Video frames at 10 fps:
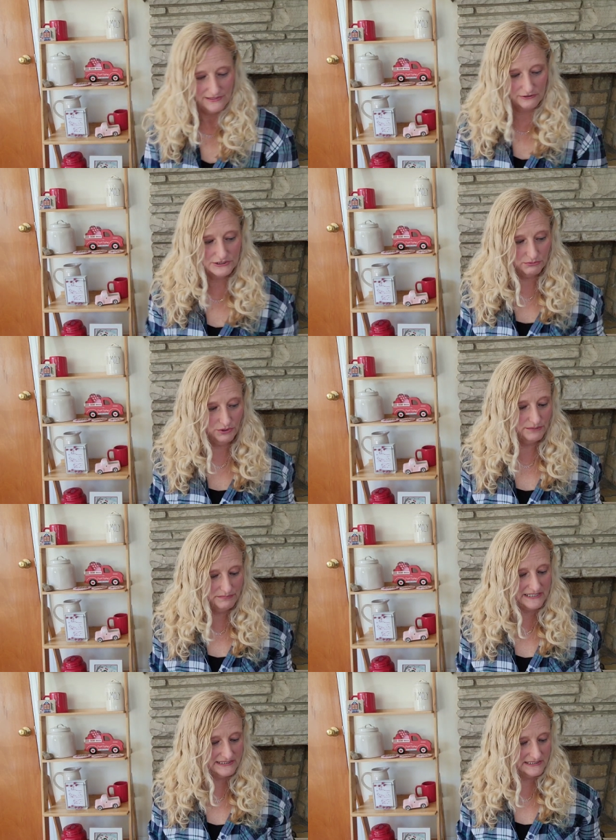Those are all
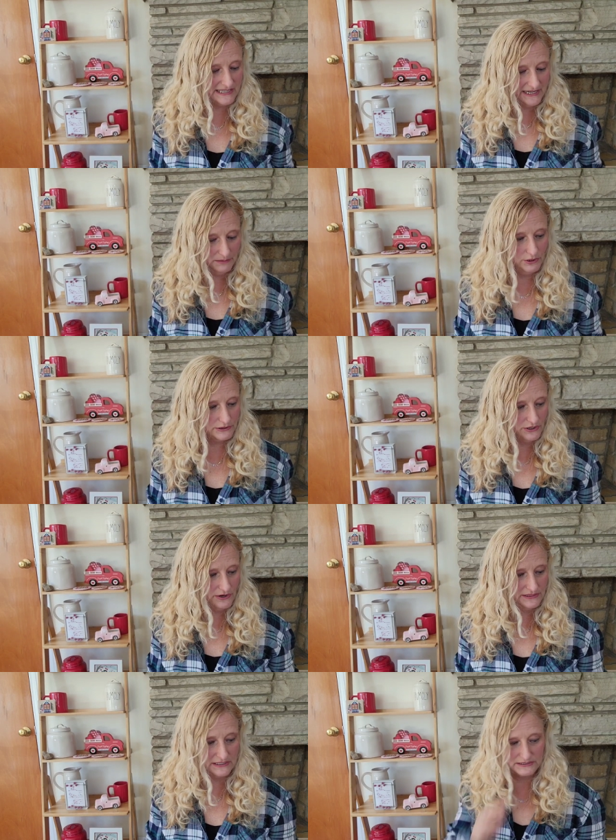the pieces that I worked
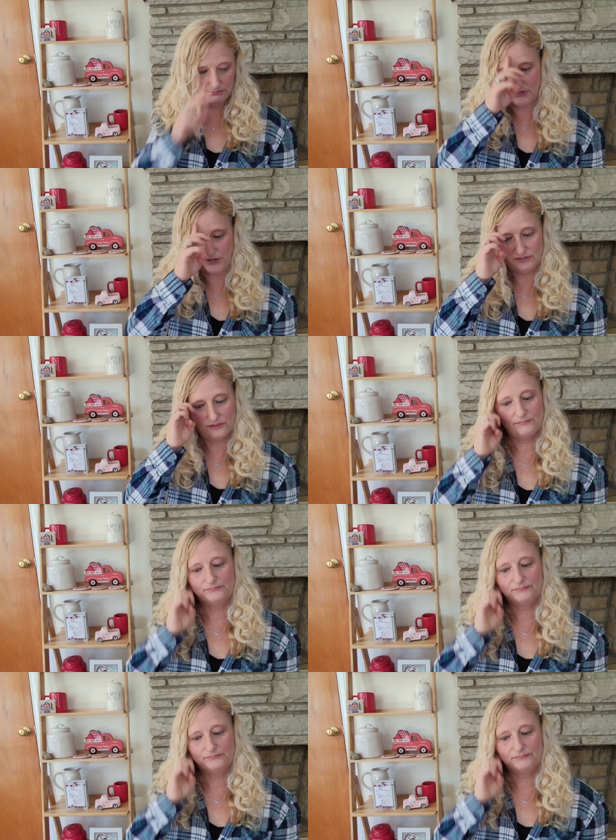on this month,